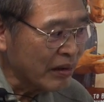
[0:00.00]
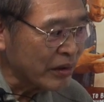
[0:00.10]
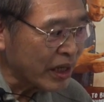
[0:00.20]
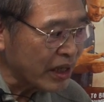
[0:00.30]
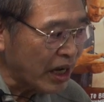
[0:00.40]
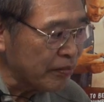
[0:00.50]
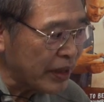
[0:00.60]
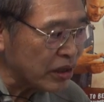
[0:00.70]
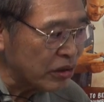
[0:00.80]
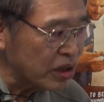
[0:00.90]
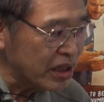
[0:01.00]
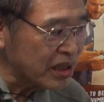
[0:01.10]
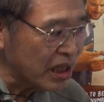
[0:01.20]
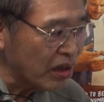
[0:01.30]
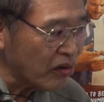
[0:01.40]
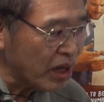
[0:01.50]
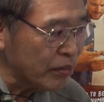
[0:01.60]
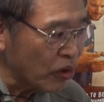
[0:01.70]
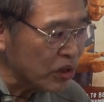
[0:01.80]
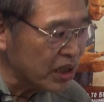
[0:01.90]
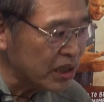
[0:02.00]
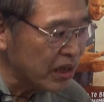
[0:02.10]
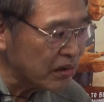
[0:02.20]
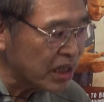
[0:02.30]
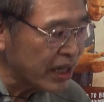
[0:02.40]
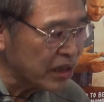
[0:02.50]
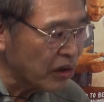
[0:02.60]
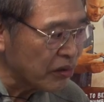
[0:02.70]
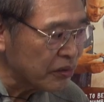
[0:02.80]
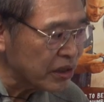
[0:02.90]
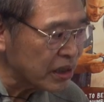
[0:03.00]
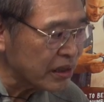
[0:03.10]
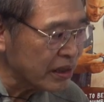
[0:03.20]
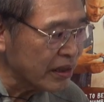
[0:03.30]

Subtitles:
We can come back to this and look at more details later onwards.